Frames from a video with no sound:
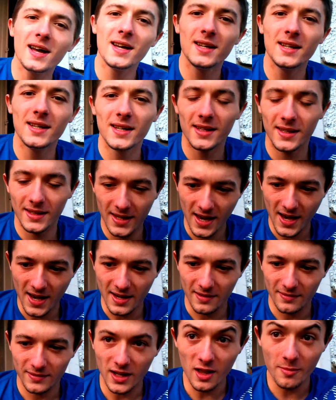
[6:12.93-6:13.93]
uh,
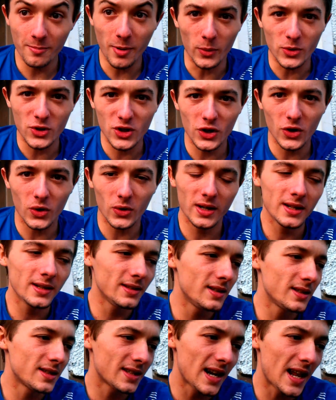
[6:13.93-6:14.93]
yeah, done the poetry
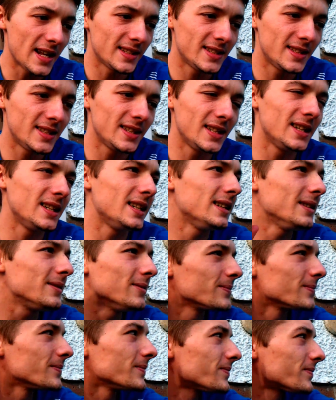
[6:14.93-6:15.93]
corner, still editing in
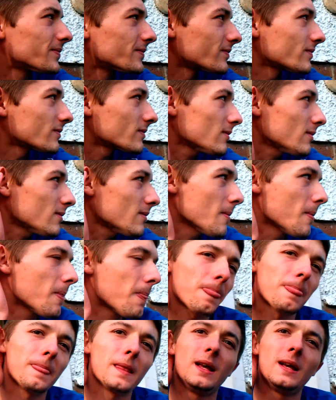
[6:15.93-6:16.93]
it.
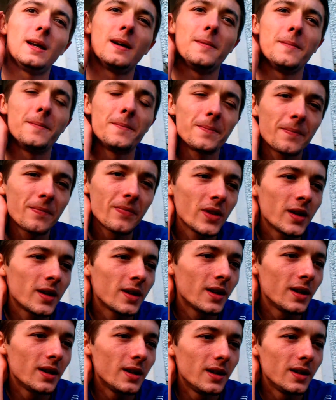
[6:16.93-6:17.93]
Um,
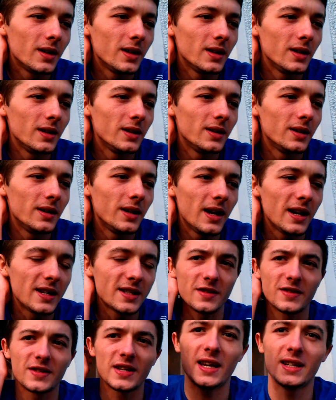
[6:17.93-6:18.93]

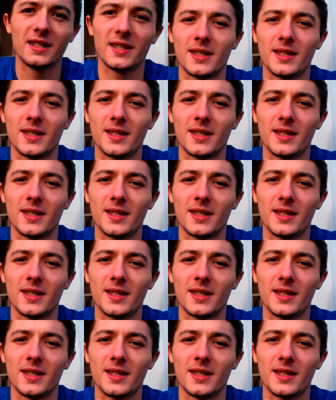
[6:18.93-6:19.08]
as I